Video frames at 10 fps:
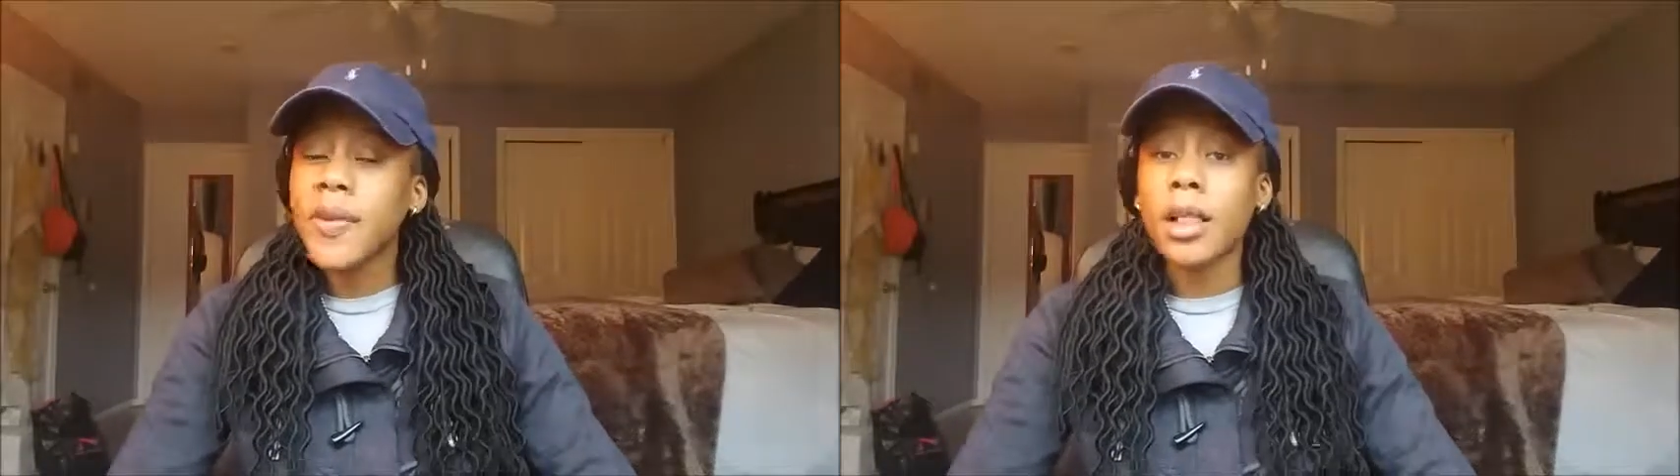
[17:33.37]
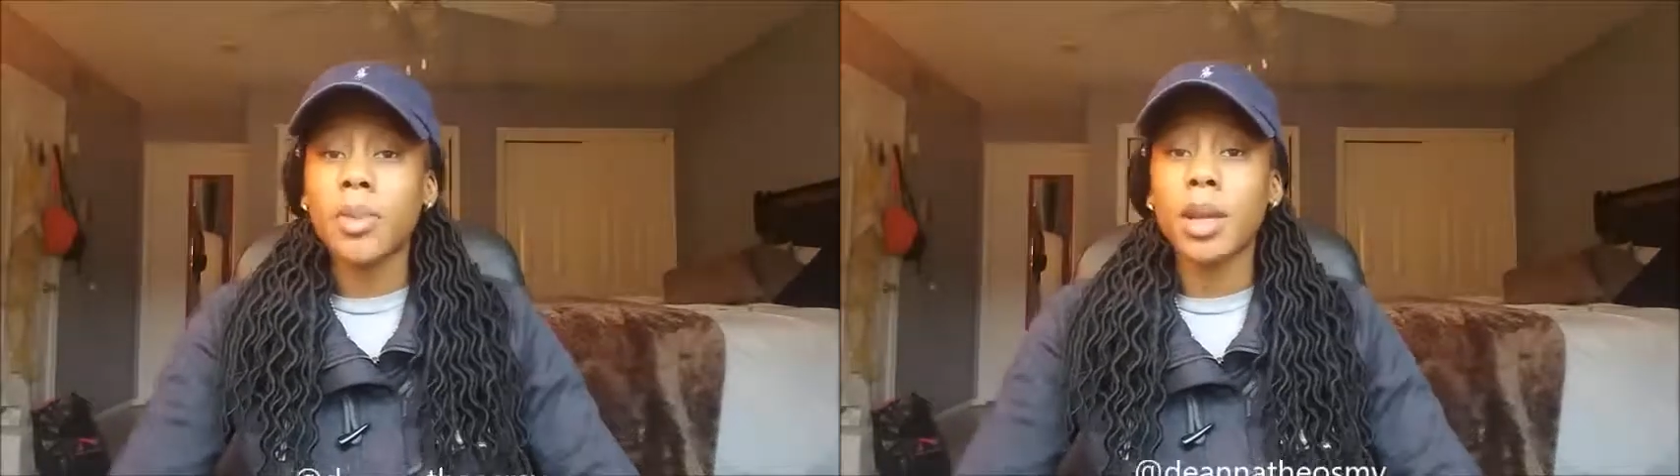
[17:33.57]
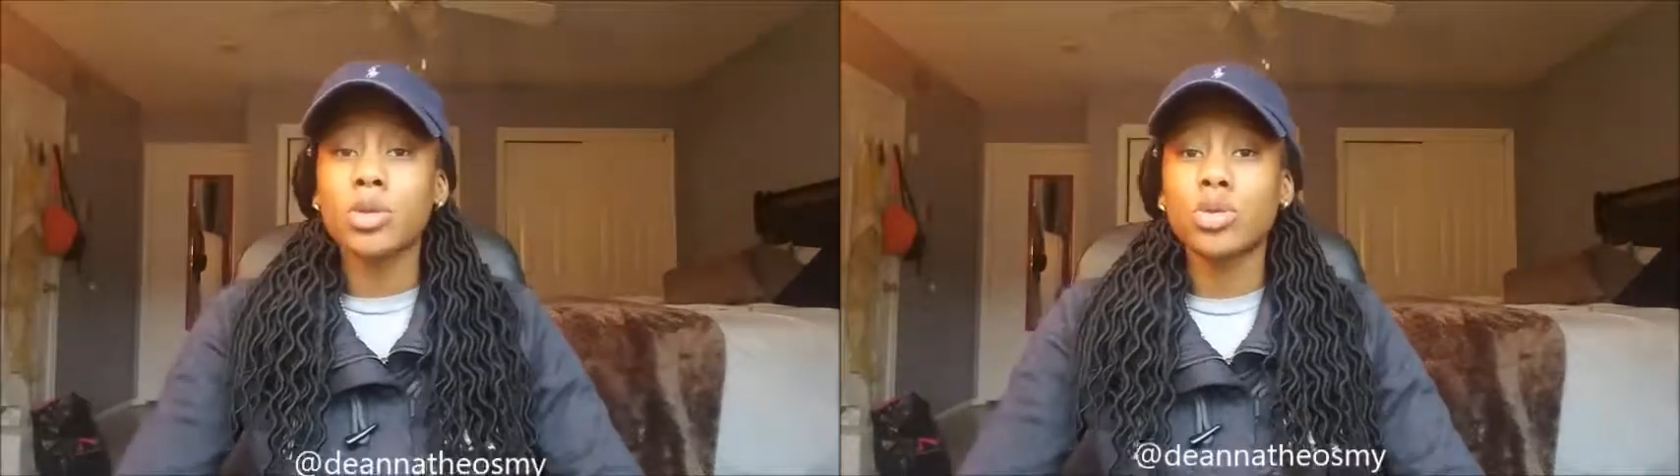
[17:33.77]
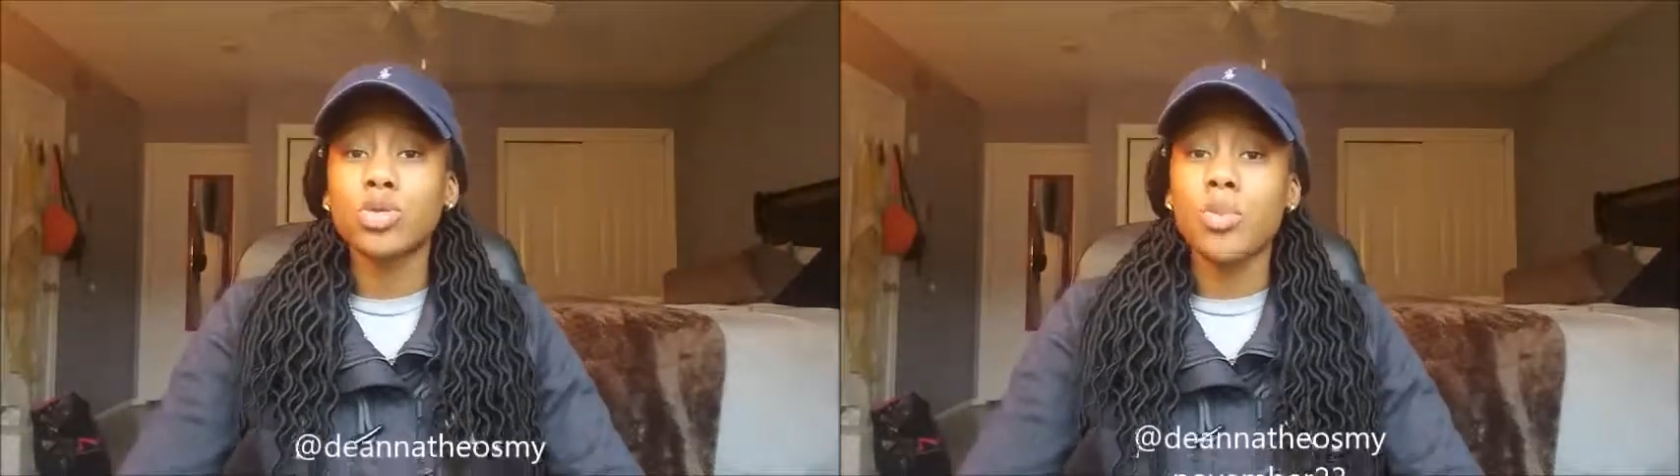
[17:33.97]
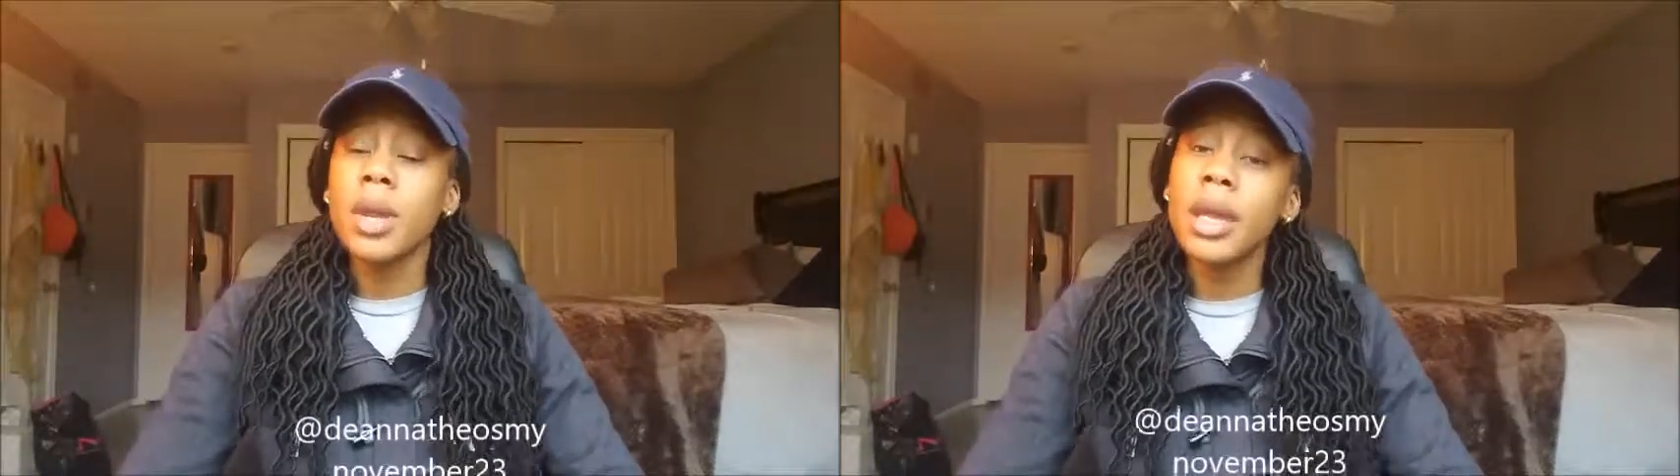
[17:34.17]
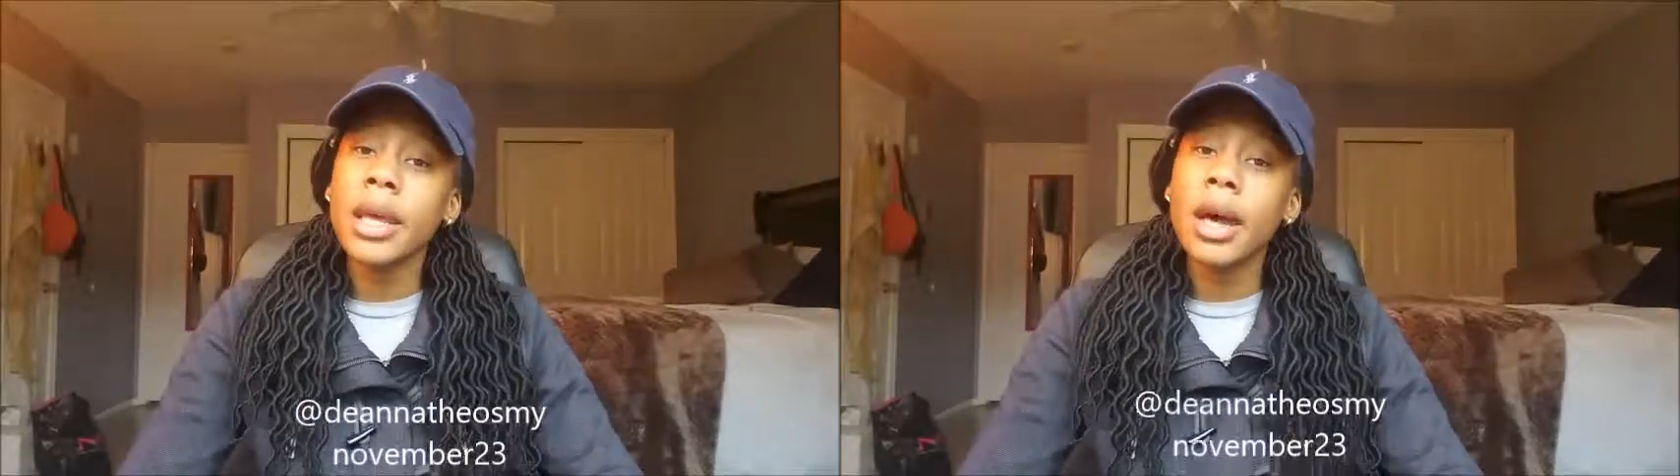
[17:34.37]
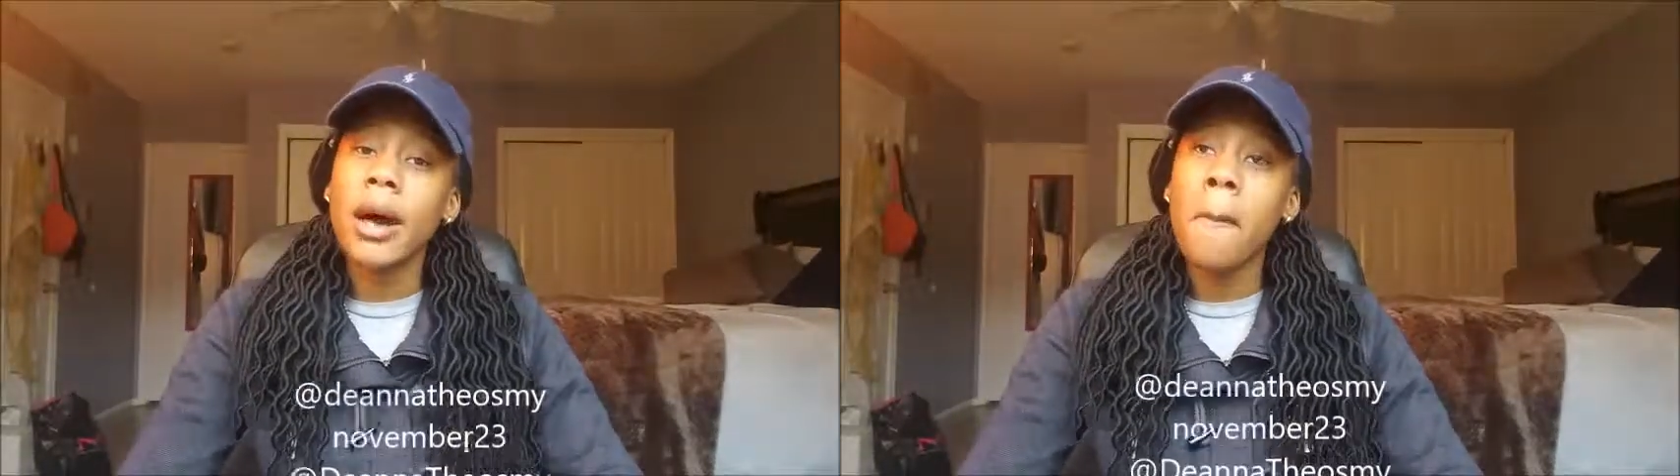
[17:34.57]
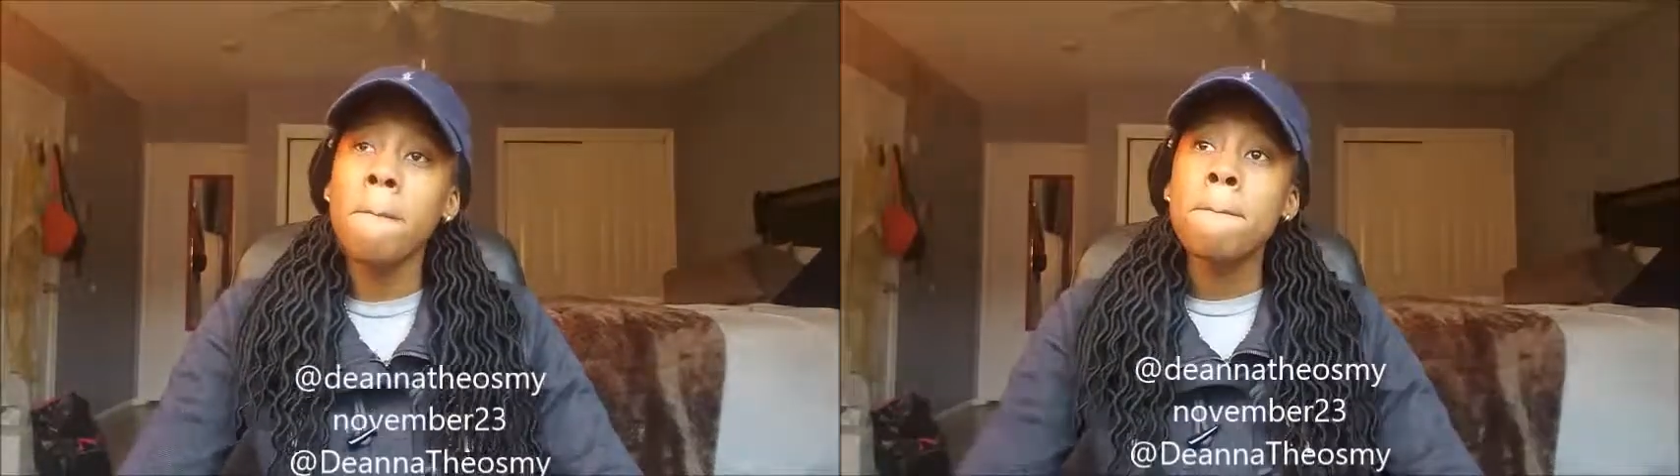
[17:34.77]
follow me on social
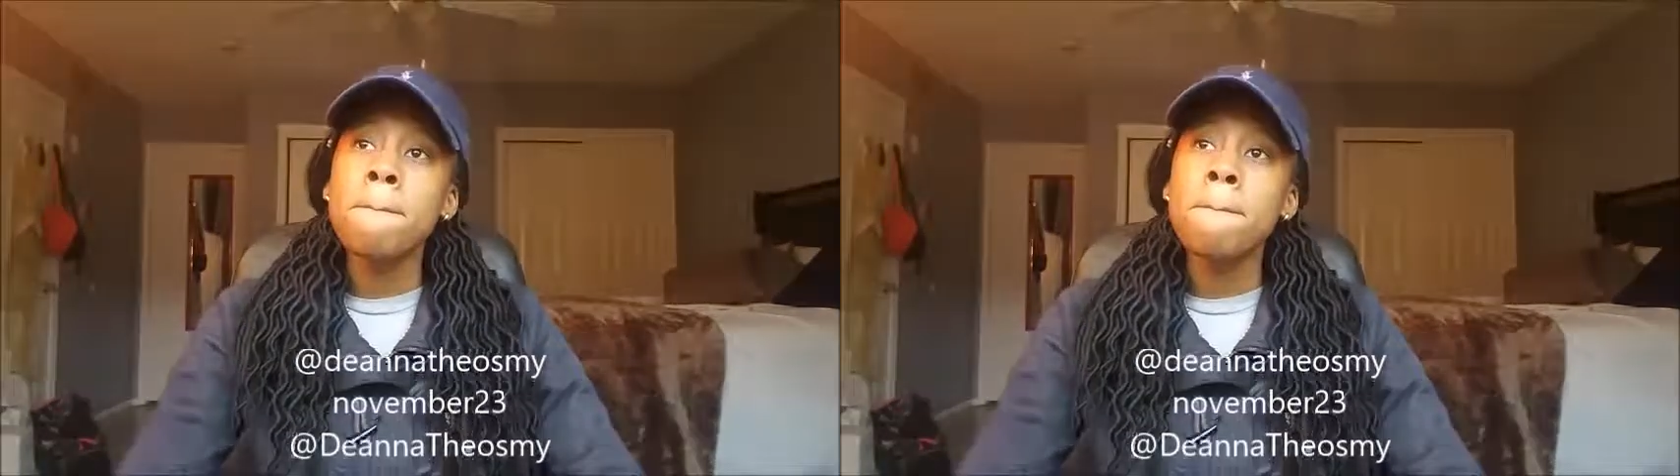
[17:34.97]
media.